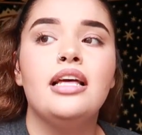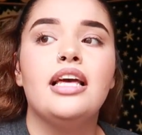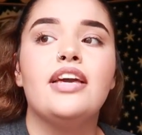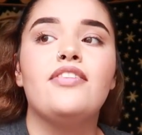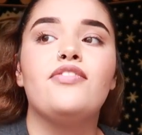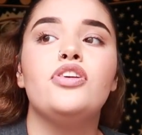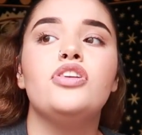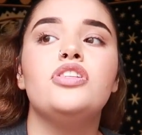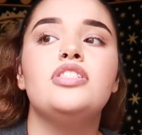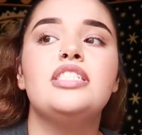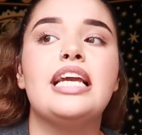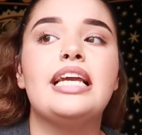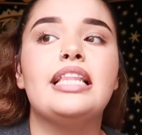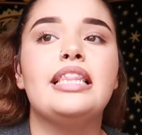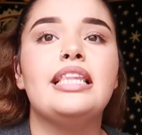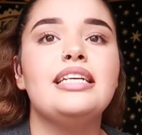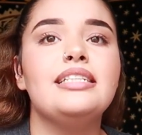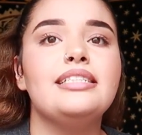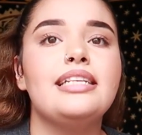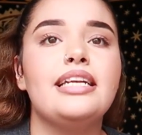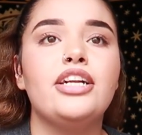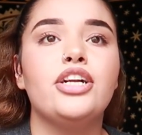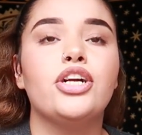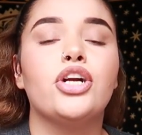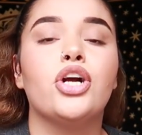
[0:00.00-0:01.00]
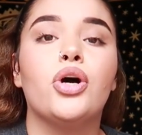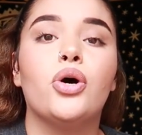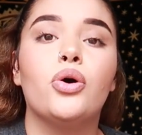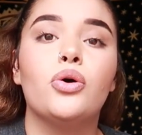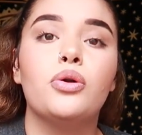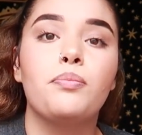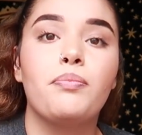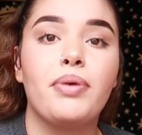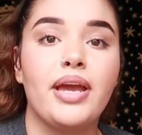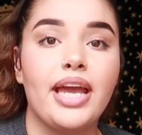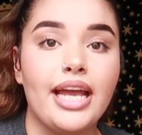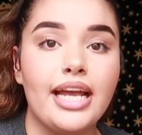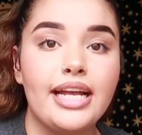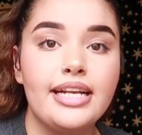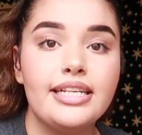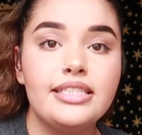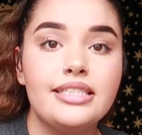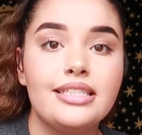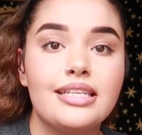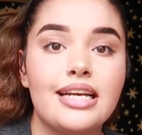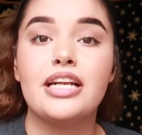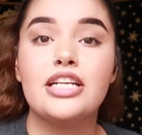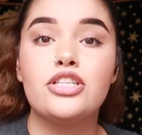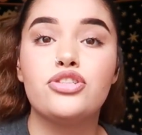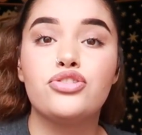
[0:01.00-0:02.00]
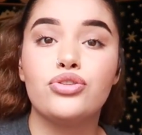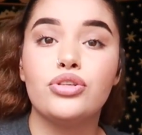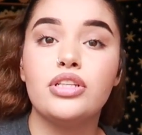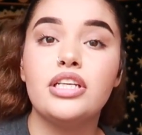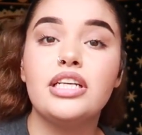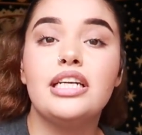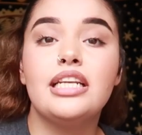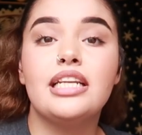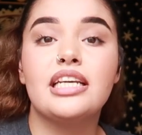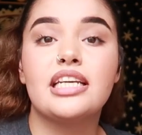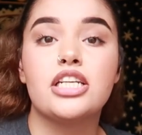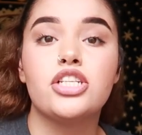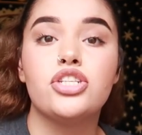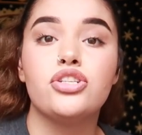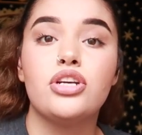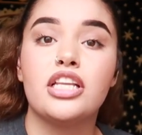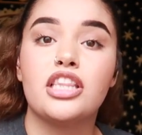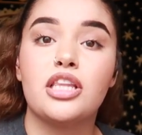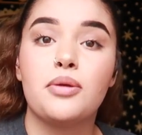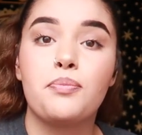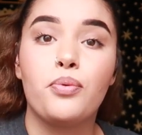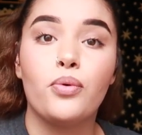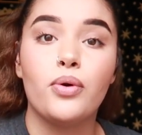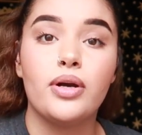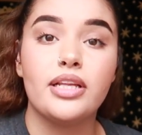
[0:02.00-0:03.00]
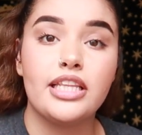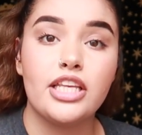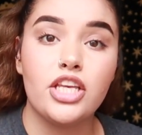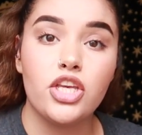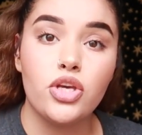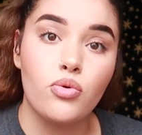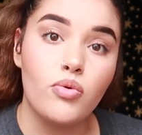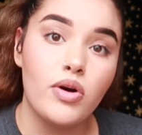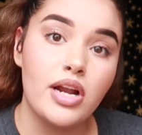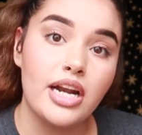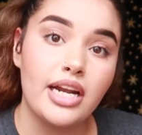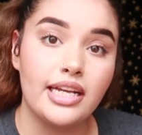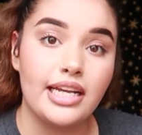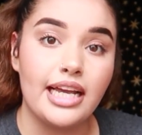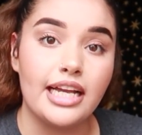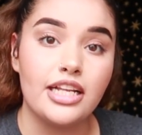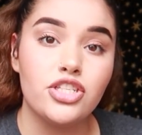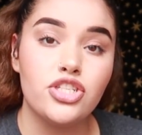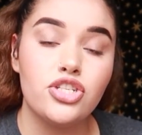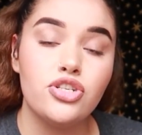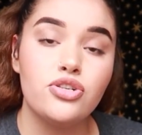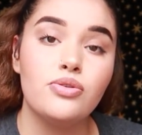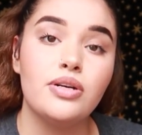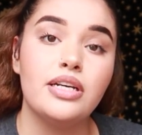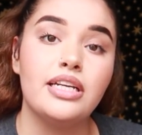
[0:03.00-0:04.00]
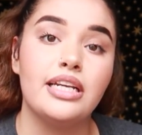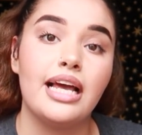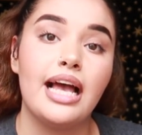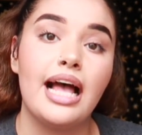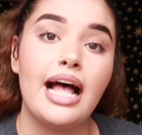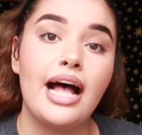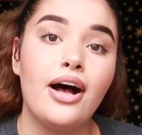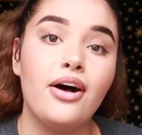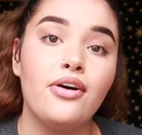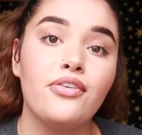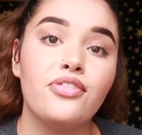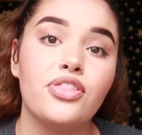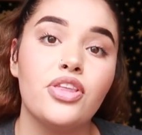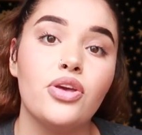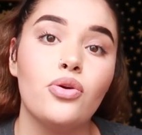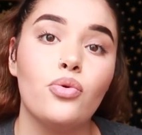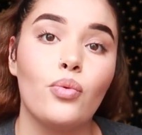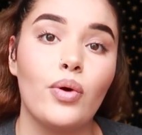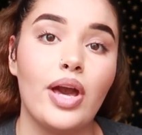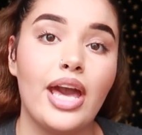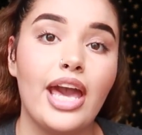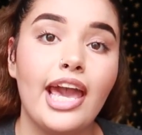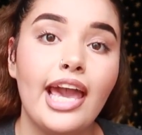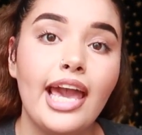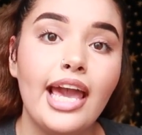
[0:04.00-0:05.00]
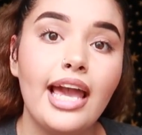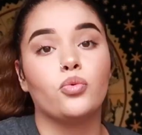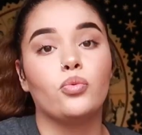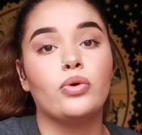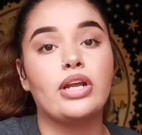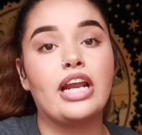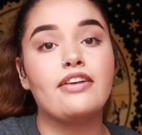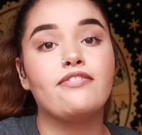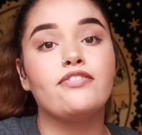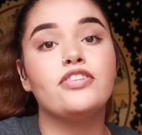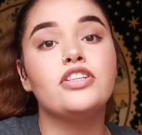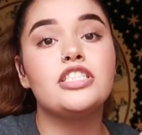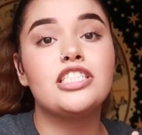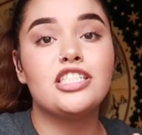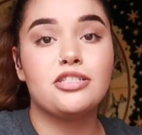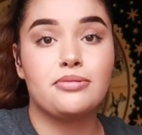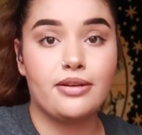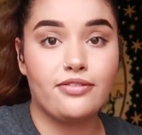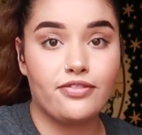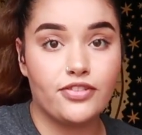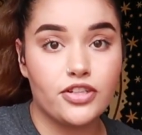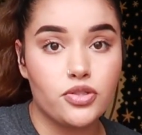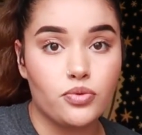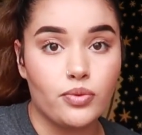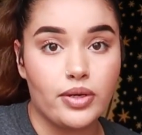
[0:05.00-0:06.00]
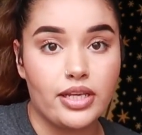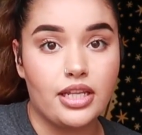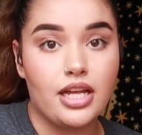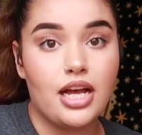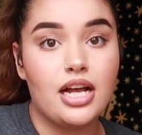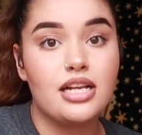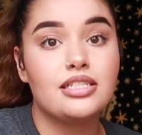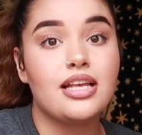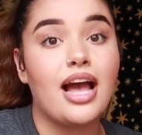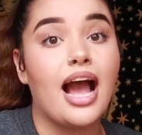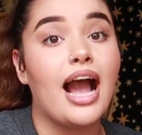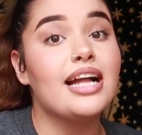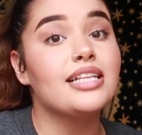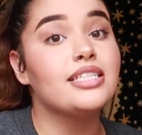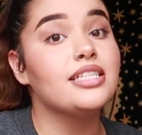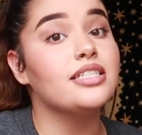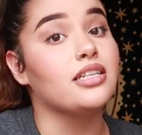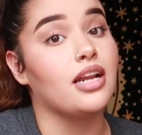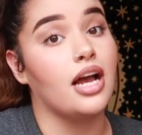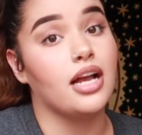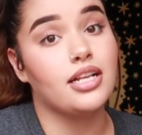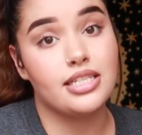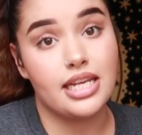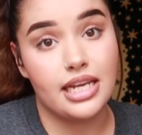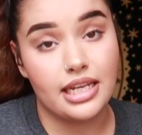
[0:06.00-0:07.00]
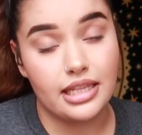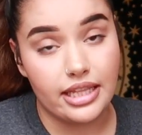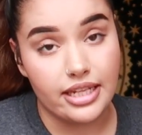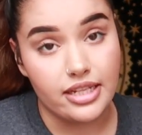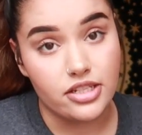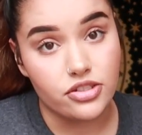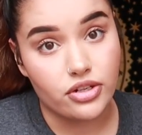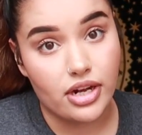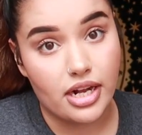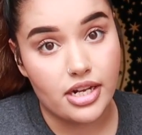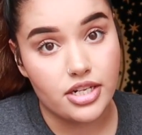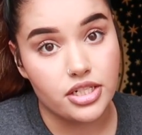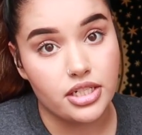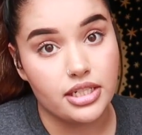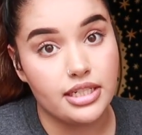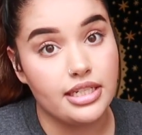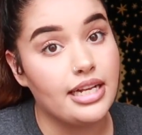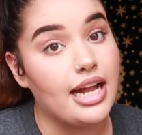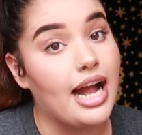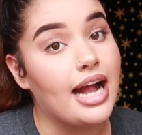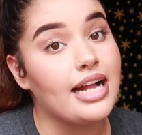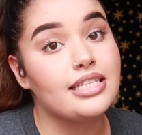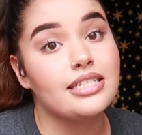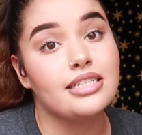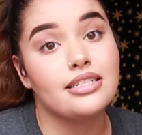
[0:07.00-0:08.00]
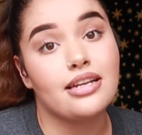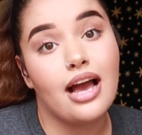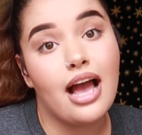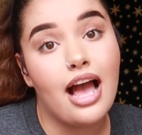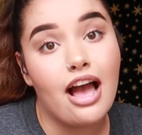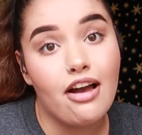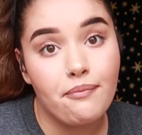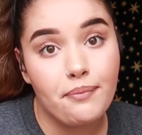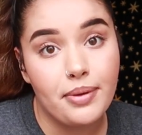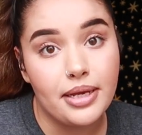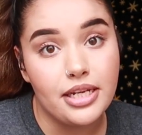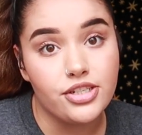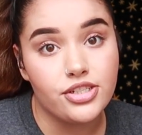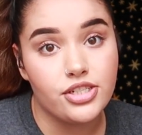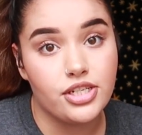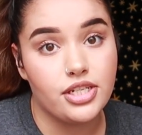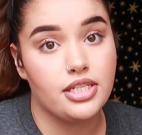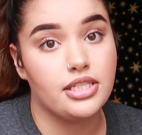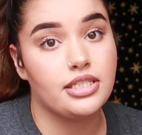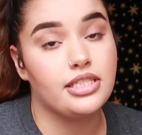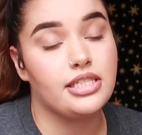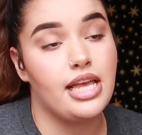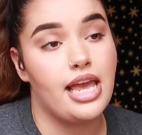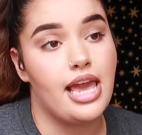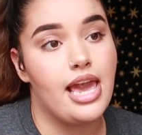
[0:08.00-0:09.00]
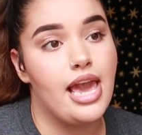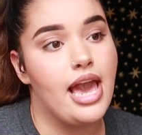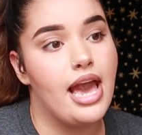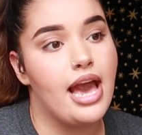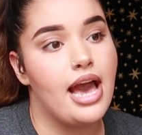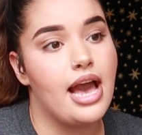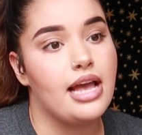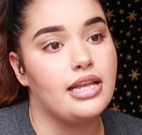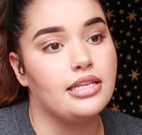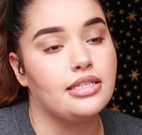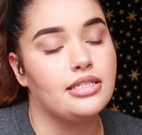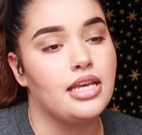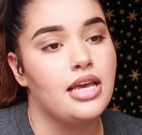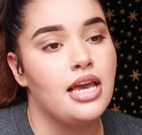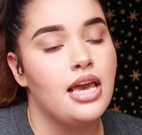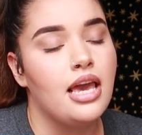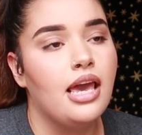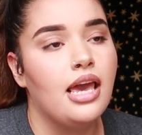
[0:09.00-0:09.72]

if you take things at your own pace, it's truly gonna get you at the point that you wanna get to in a healthy way. When I first did my first weight loss, I did not take things gradually. I did not have patience. And